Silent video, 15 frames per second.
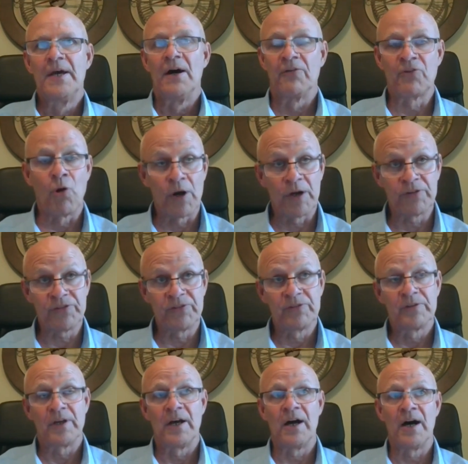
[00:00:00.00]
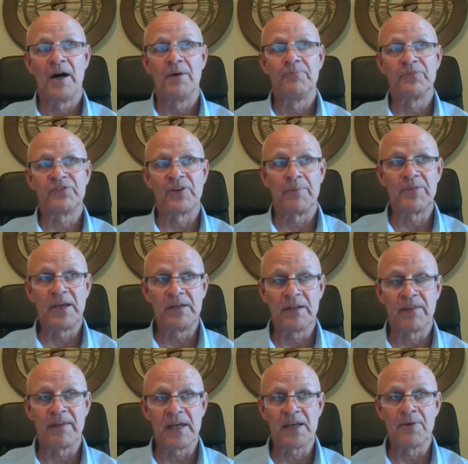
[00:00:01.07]
Of course, something to
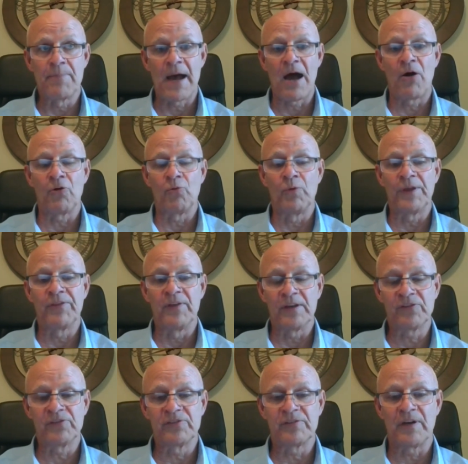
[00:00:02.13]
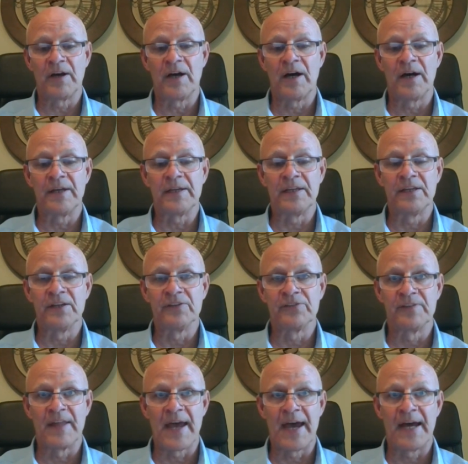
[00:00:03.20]
think about with this is
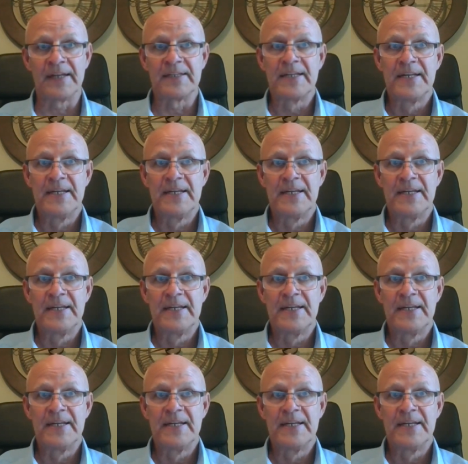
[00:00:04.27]
that